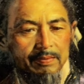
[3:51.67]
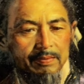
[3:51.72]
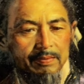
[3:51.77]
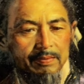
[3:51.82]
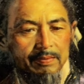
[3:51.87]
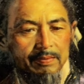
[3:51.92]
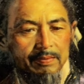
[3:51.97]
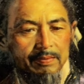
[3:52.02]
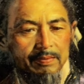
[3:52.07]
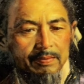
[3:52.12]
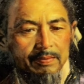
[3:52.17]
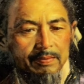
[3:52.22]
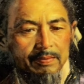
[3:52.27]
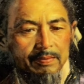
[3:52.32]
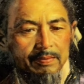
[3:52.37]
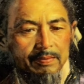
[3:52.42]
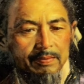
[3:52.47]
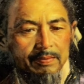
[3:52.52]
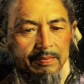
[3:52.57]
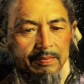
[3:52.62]

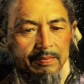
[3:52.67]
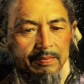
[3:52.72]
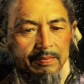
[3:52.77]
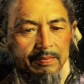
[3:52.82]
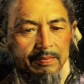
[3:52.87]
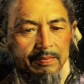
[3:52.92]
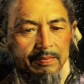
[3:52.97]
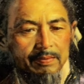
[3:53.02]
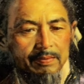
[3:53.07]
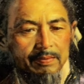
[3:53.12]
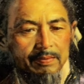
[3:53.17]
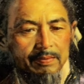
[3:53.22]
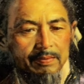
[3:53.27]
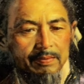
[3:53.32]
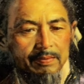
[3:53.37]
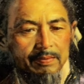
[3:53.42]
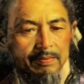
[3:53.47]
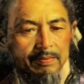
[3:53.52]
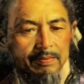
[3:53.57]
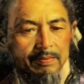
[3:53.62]

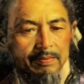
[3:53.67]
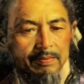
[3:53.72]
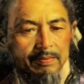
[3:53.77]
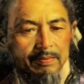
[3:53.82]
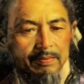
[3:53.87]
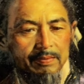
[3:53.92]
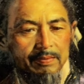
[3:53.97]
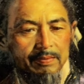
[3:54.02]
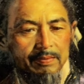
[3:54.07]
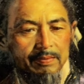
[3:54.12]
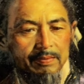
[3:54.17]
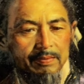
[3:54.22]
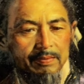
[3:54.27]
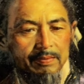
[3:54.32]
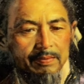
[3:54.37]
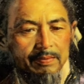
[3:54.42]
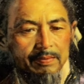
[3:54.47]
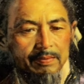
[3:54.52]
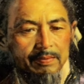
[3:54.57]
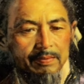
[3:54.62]

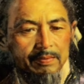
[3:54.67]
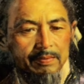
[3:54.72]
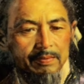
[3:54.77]
The face doesn't move, so there is nothing to read.